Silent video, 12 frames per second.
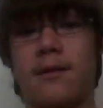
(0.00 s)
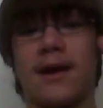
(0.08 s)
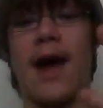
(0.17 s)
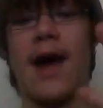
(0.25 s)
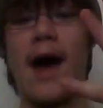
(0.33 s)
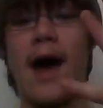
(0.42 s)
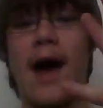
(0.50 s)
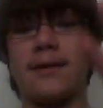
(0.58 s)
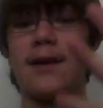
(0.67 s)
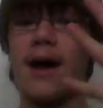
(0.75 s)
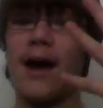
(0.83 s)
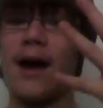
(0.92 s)

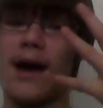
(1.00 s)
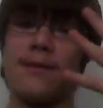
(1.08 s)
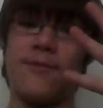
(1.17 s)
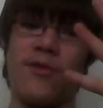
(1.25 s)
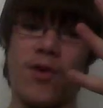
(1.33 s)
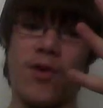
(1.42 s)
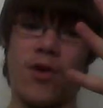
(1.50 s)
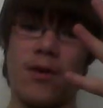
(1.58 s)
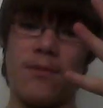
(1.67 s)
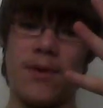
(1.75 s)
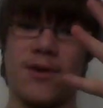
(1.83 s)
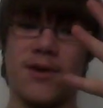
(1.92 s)
God, I am a
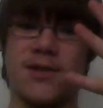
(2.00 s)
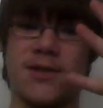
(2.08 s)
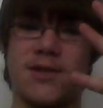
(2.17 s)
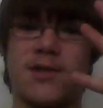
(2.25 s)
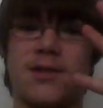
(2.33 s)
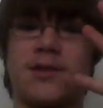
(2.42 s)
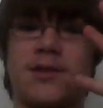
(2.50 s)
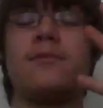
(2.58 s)
very big Christian,